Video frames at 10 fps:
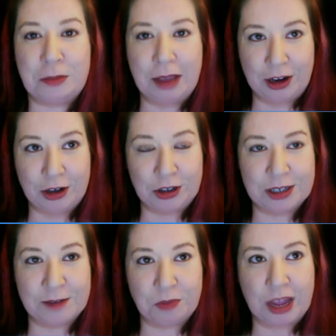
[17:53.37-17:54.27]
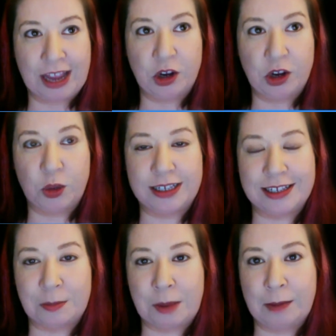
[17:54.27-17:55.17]
matters. I know this
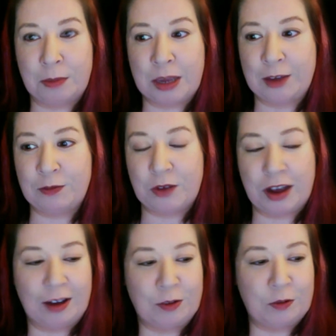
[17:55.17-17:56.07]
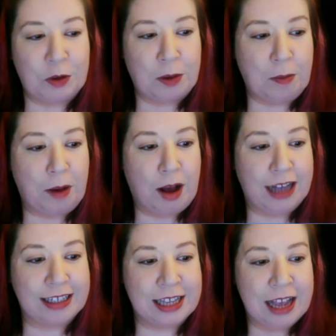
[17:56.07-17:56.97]
is a pet peeve for my
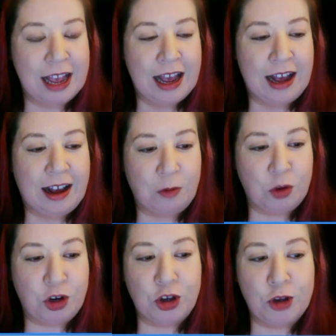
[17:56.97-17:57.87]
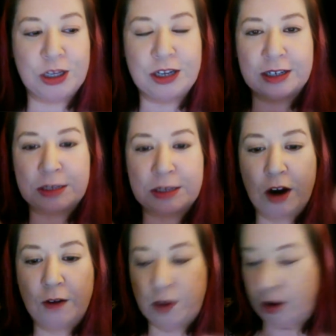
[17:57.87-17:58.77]
boss. When you're using a
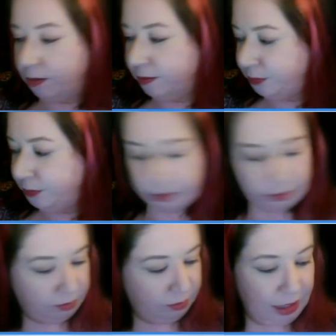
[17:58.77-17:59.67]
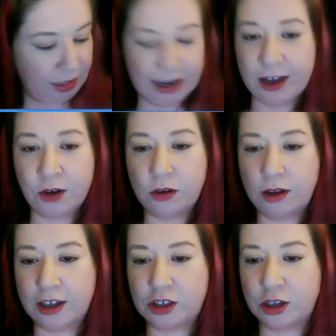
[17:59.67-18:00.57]
smartphone, and I don't
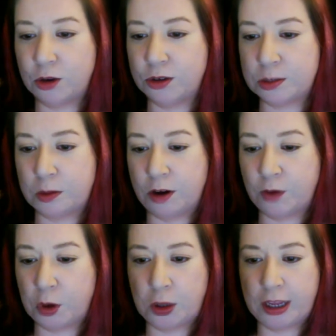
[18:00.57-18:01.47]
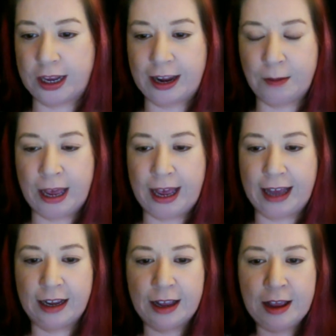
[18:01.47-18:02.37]
actually own a smartphone, only an iPad.